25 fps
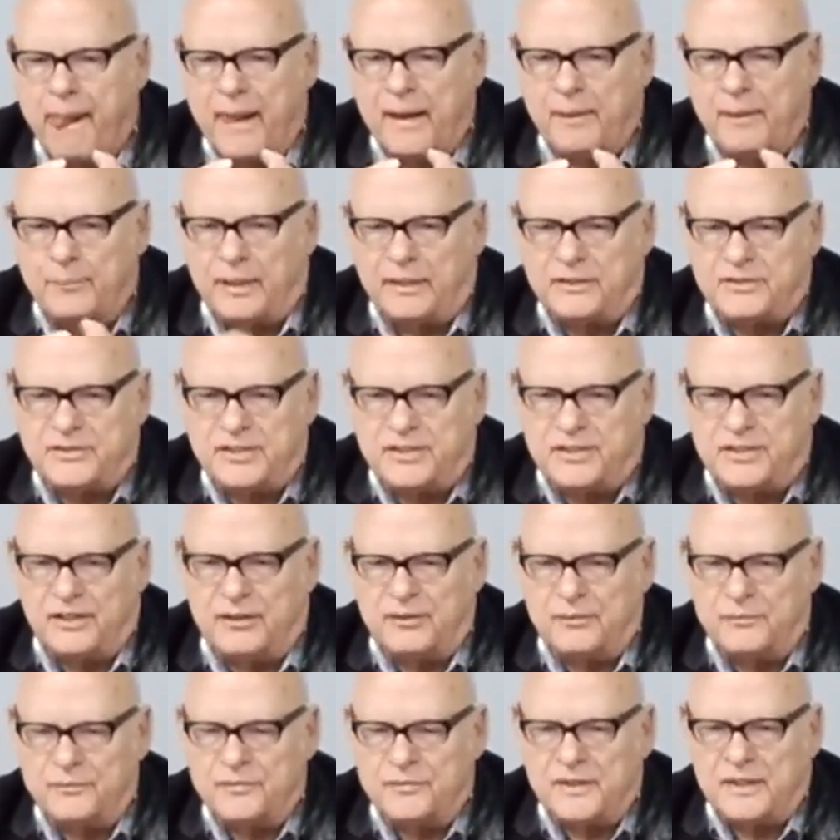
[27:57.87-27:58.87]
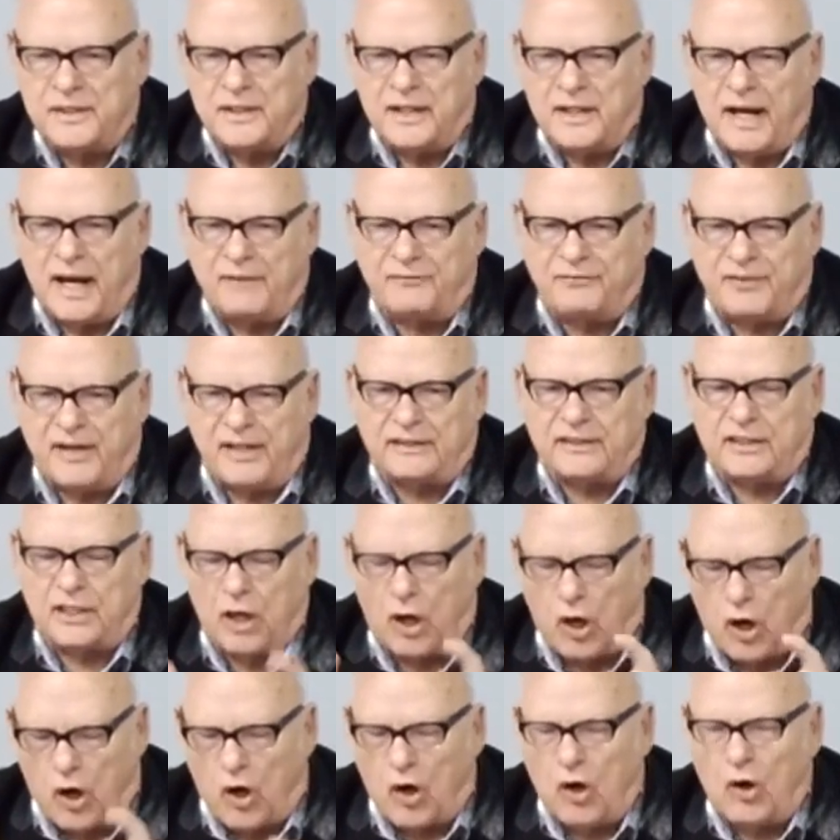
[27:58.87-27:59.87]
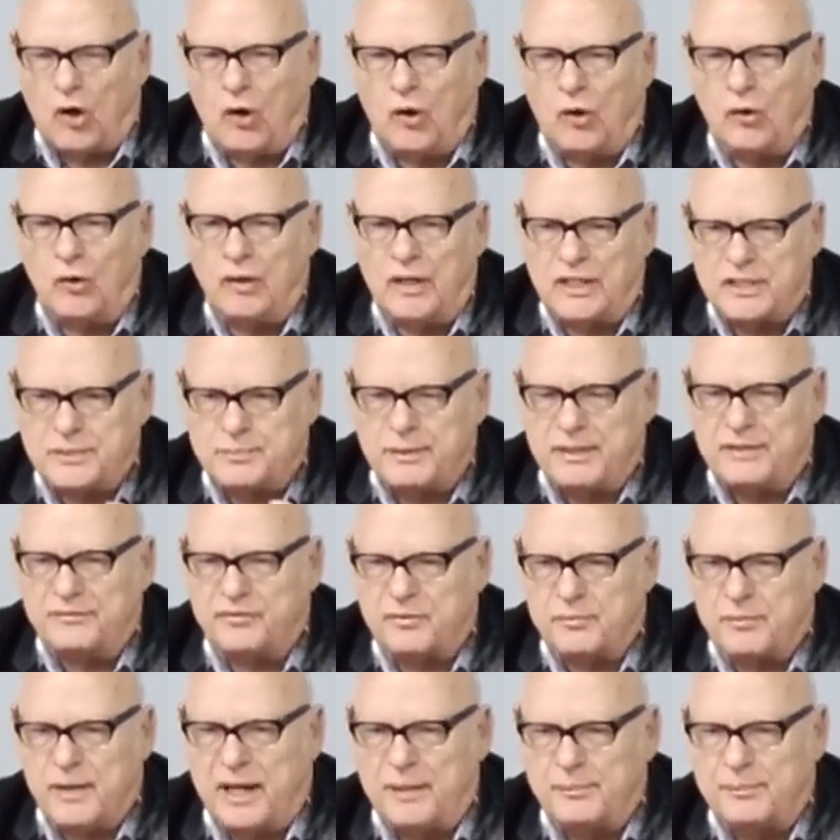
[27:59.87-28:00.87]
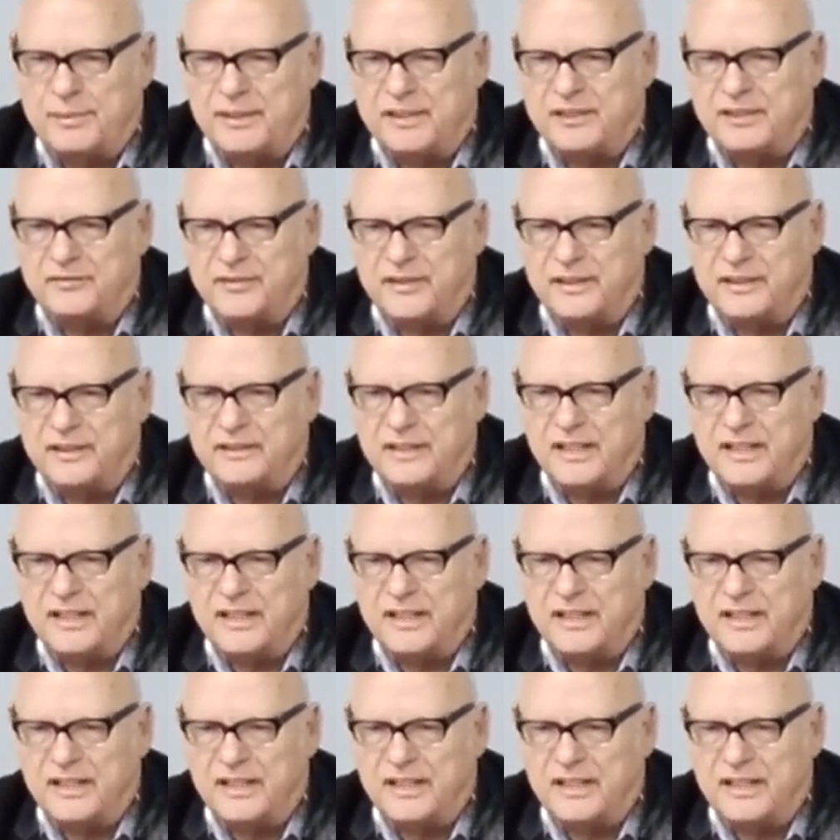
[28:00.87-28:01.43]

But you know, I find it all has been for my benefit.